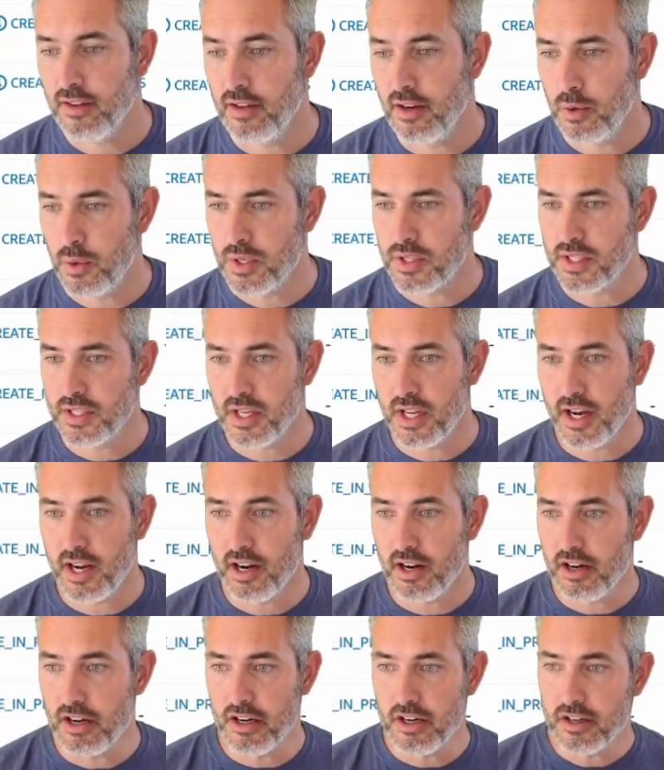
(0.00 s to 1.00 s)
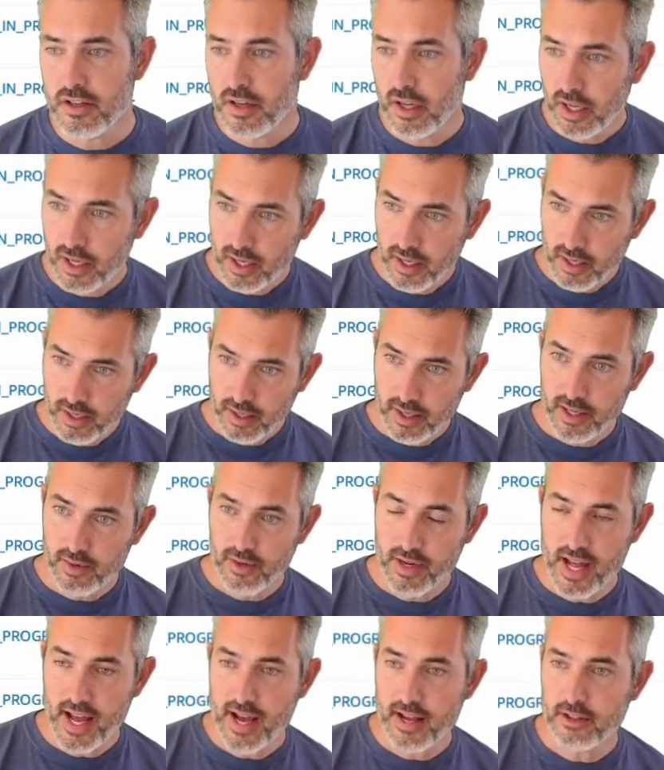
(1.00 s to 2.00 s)
There was an error when
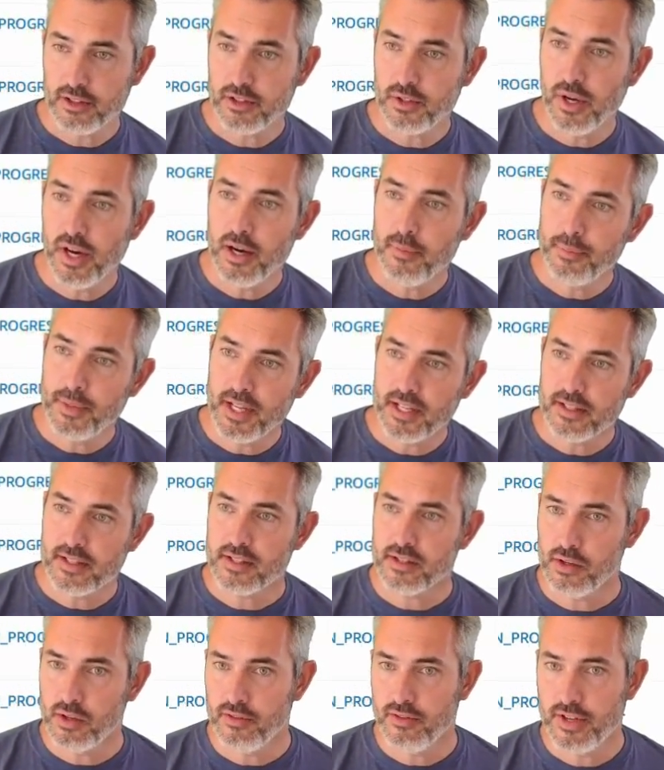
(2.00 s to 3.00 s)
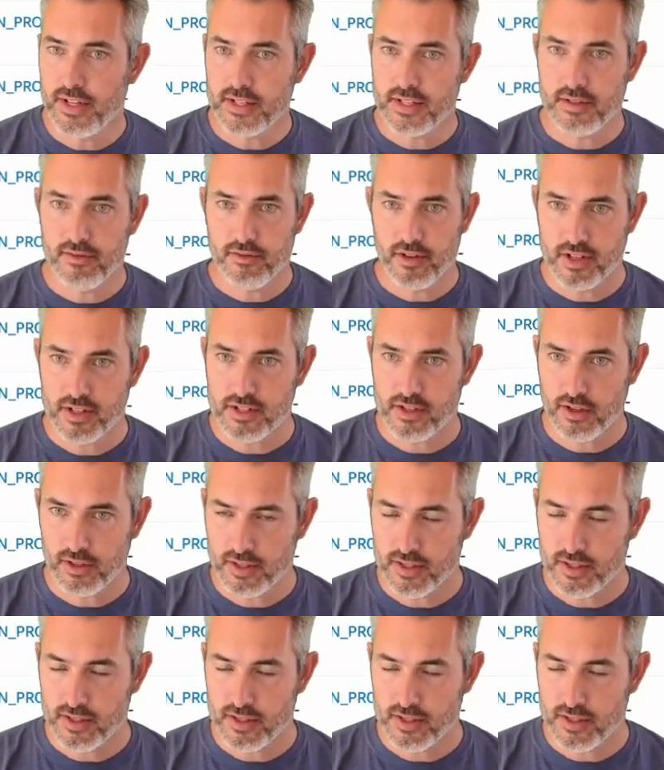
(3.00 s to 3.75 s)
I had to update the service and restart the